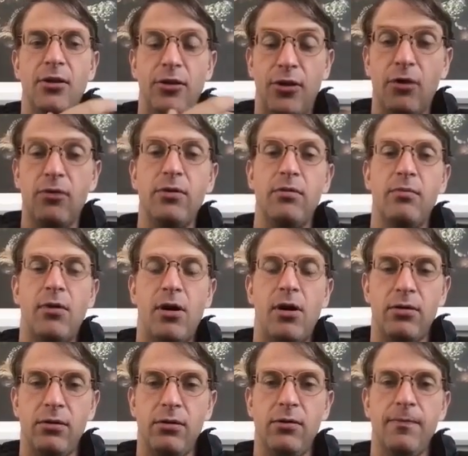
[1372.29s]
don't
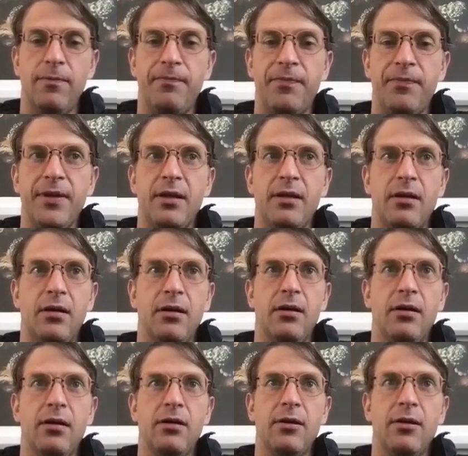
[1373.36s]
model
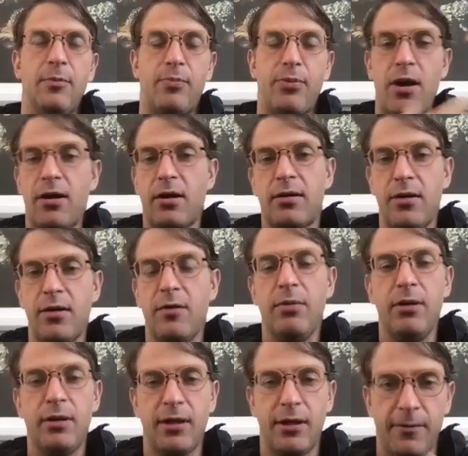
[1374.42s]
uh, the product that you're
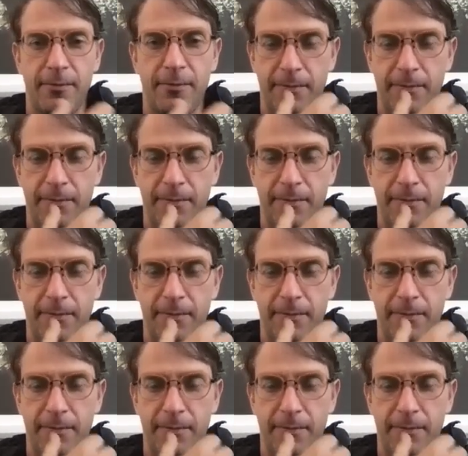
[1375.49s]
building.